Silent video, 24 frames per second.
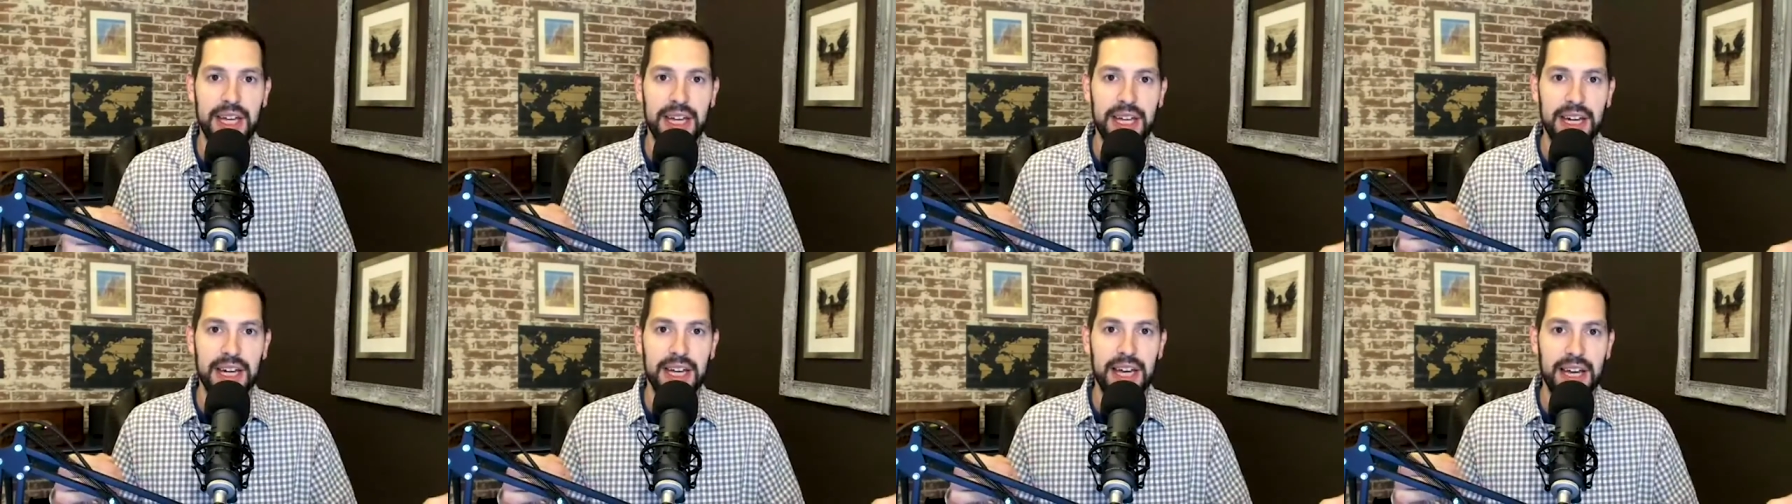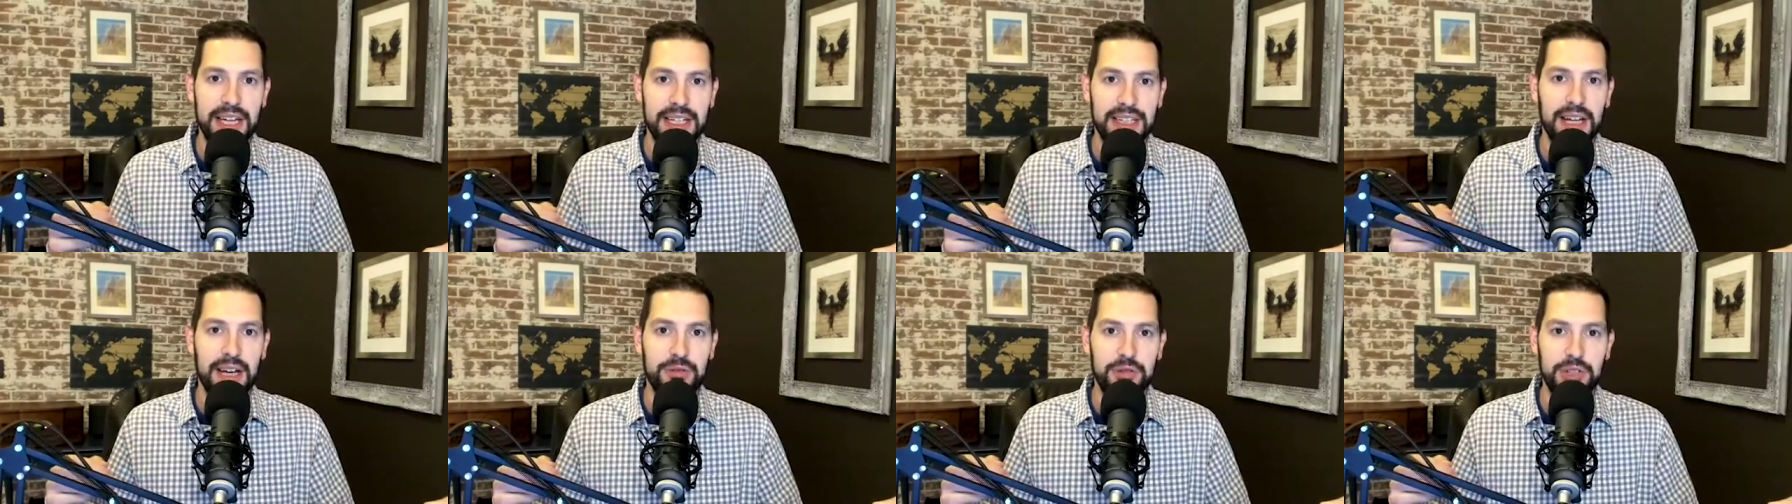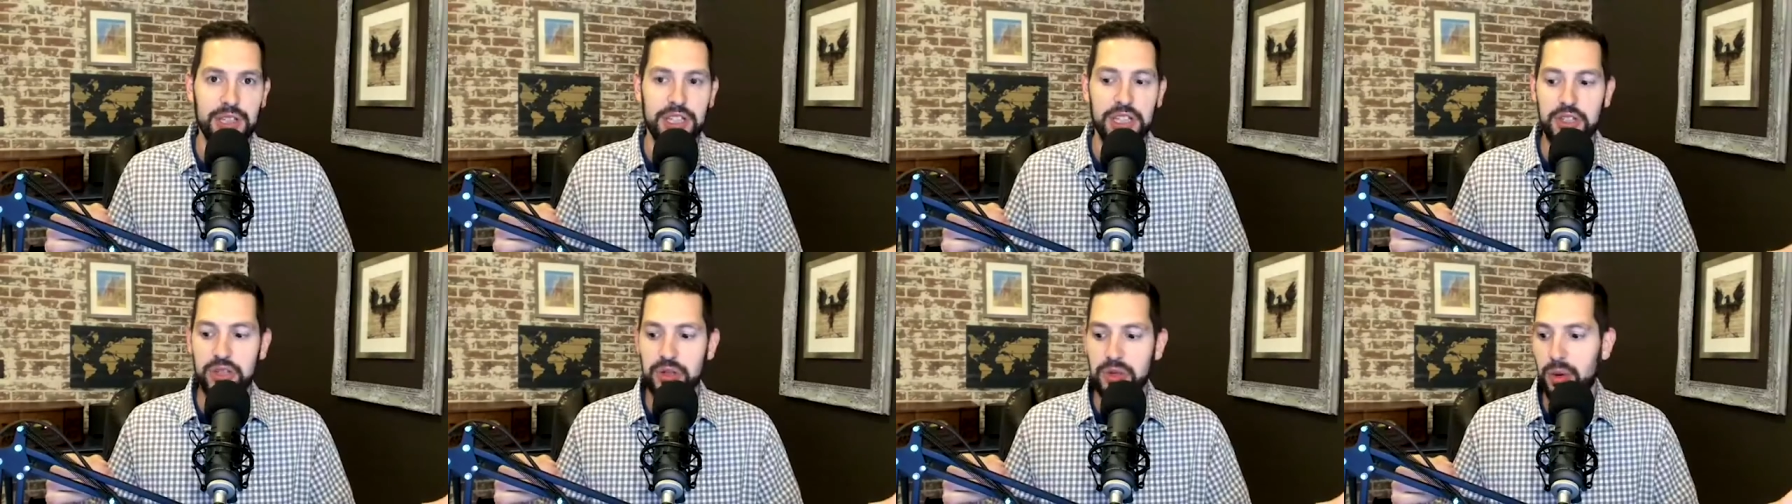and I
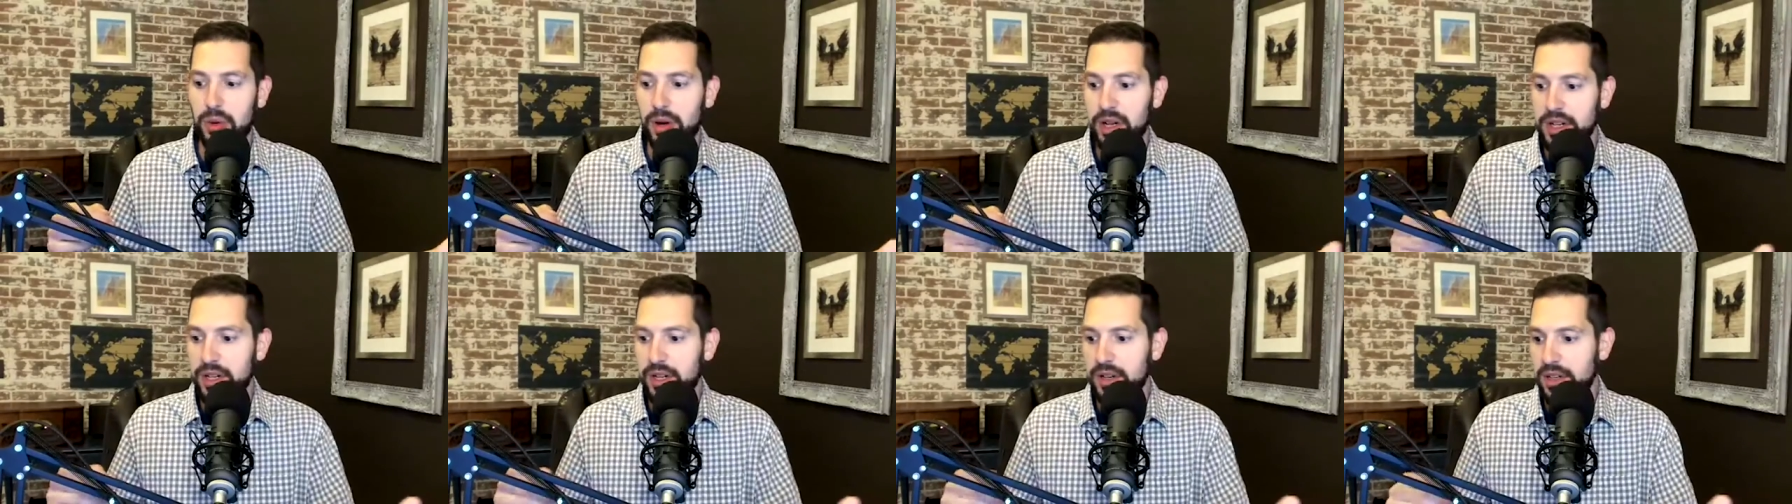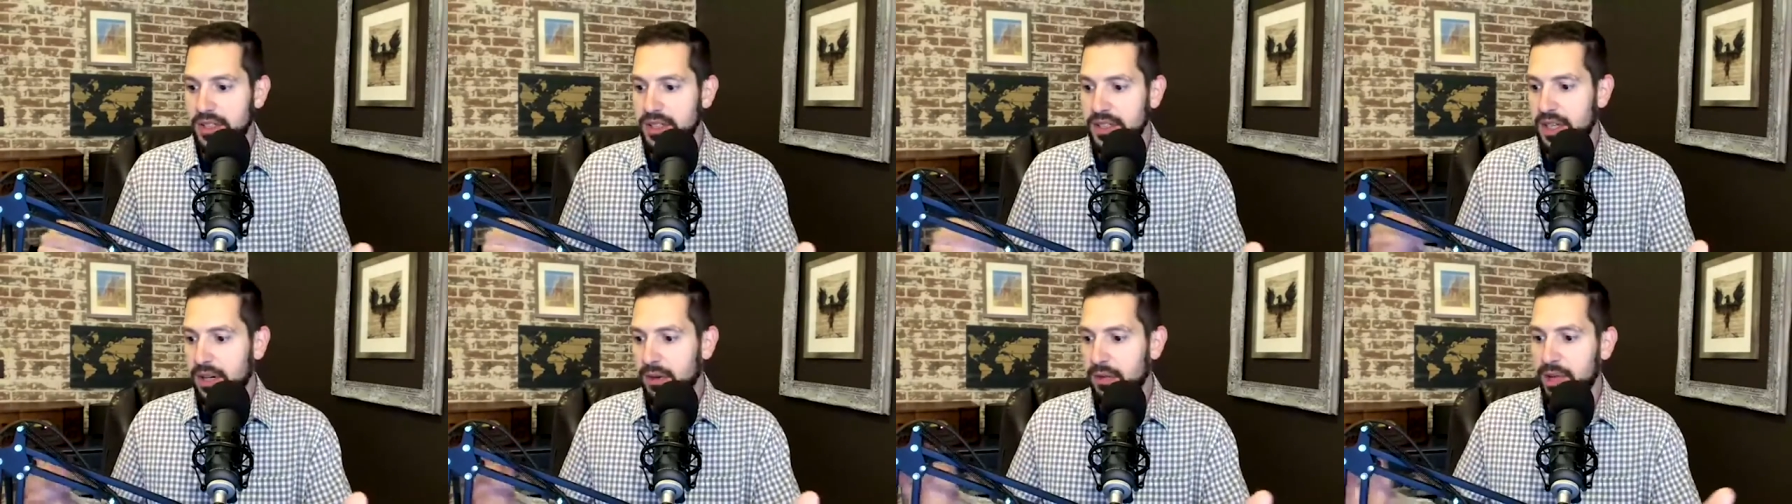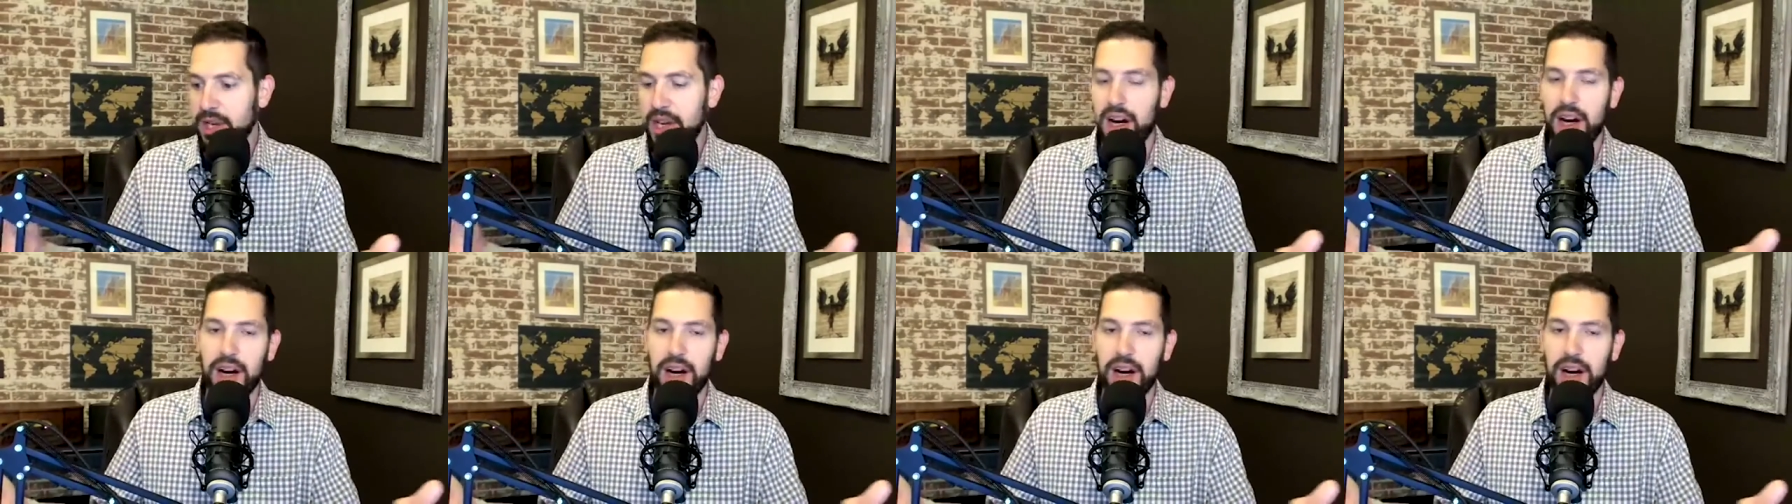really do wonder, as here we